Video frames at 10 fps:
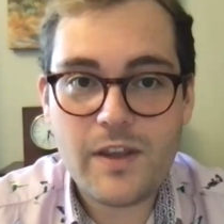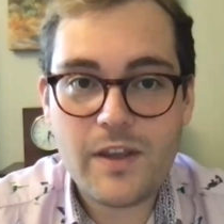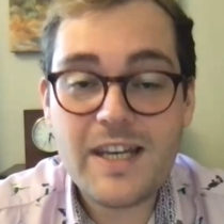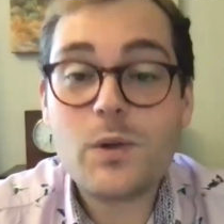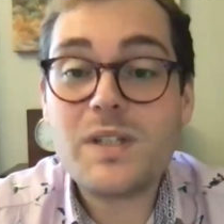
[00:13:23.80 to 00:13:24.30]
at
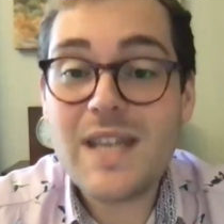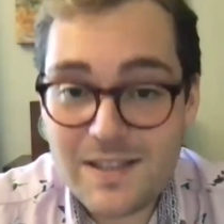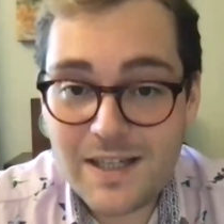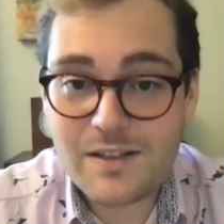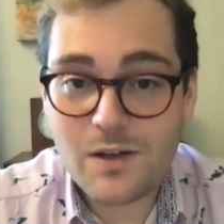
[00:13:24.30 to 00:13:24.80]
least
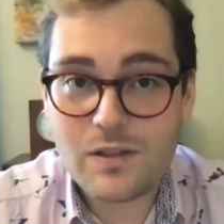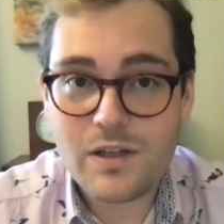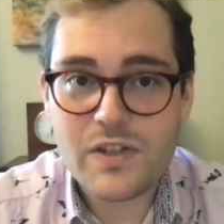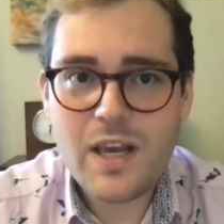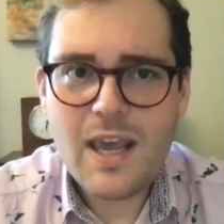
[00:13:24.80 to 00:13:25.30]
autistic
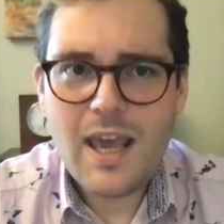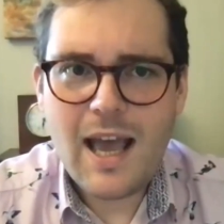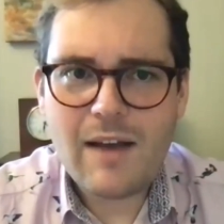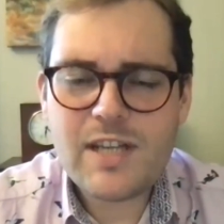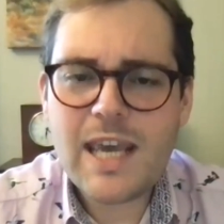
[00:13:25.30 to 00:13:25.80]
doctors
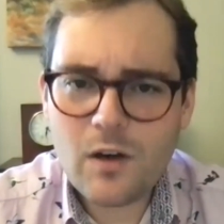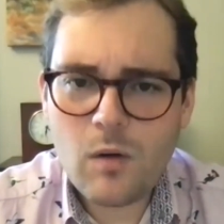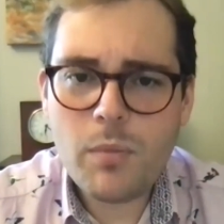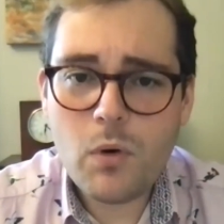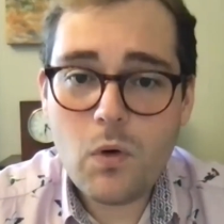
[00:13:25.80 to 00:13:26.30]
have taken
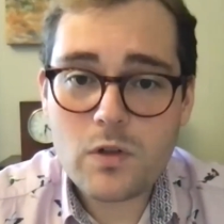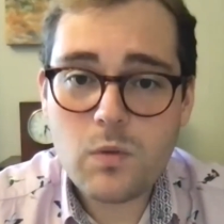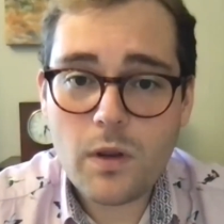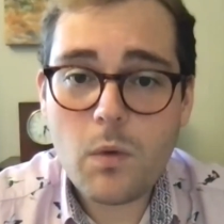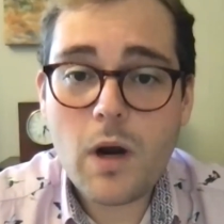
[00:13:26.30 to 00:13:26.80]
on board
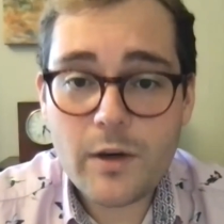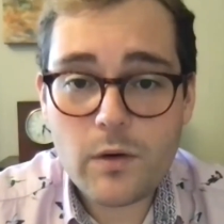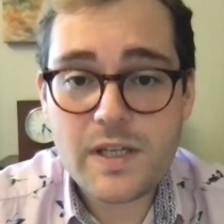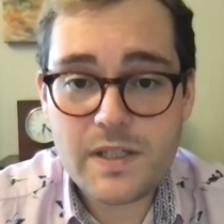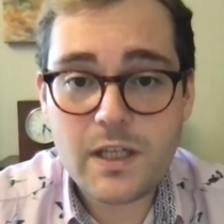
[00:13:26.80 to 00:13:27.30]
what the
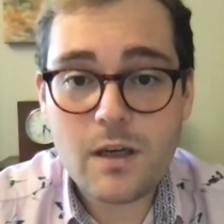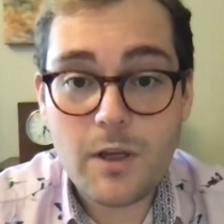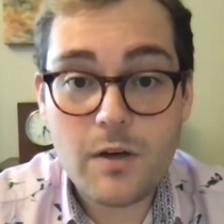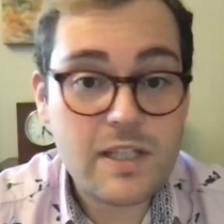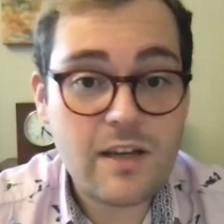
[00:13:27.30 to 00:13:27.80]
wider autistic
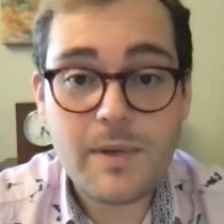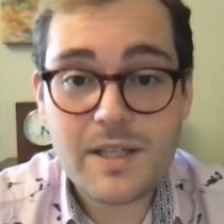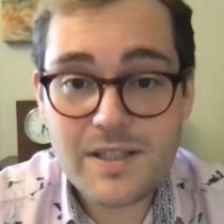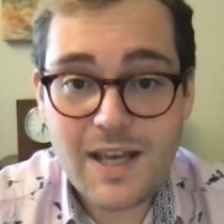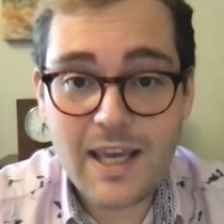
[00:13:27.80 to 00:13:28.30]
community have
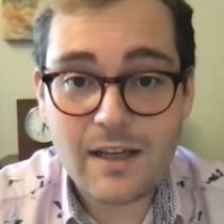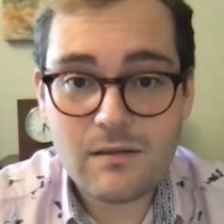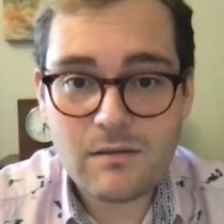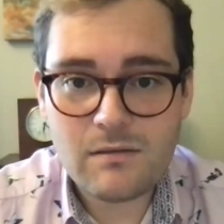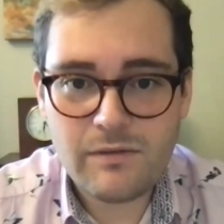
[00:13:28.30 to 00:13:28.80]
been
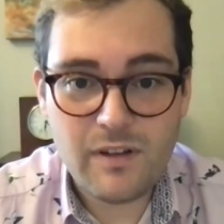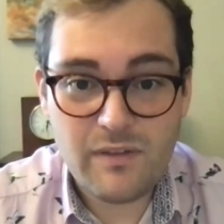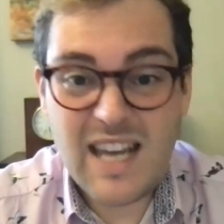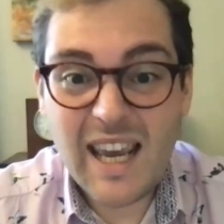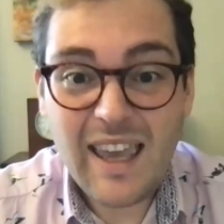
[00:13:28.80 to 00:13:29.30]
saying
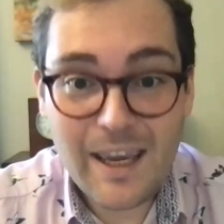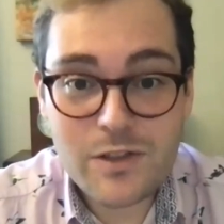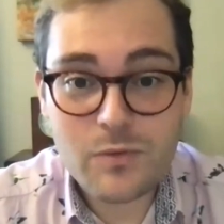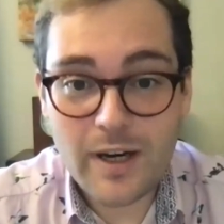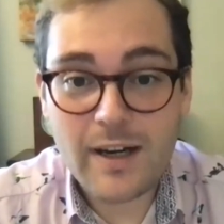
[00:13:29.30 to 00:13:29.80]
for
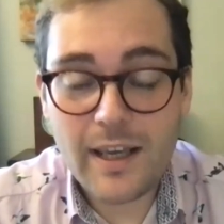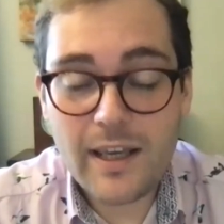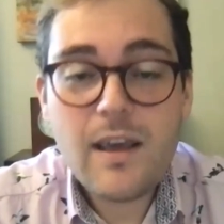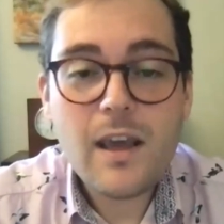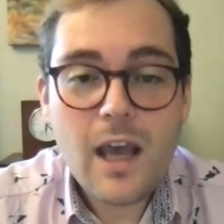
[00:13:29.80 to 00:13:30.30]
decades,
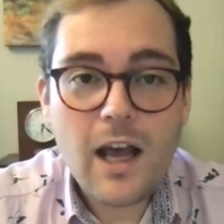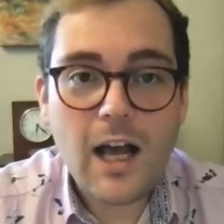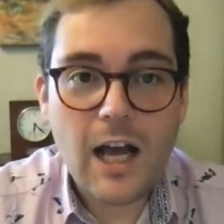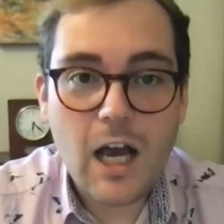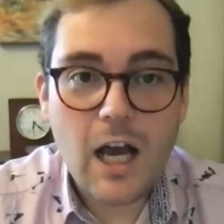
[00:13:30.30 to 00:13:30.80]
really,
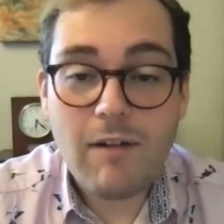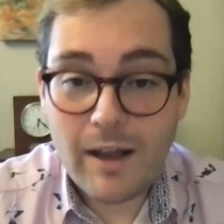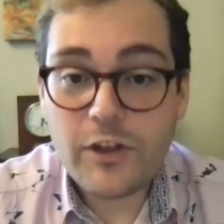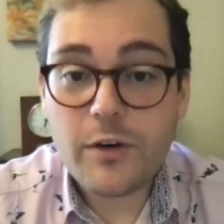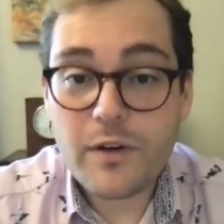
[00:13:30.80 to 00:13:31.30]

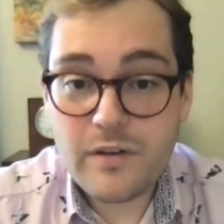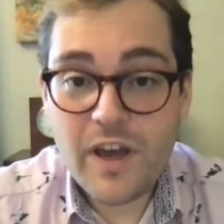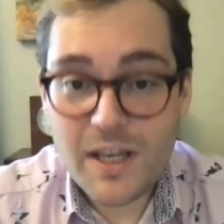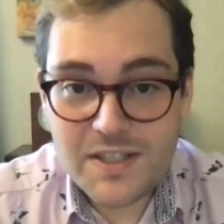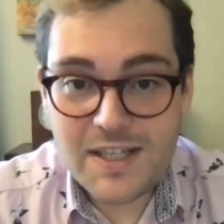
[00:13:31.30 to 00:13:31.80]
around
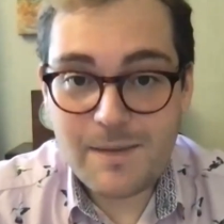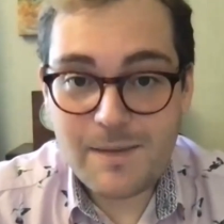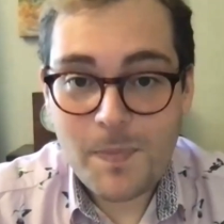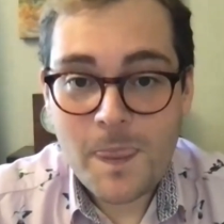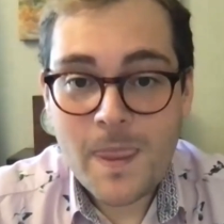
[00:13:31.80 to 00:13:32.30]
neurodiversity.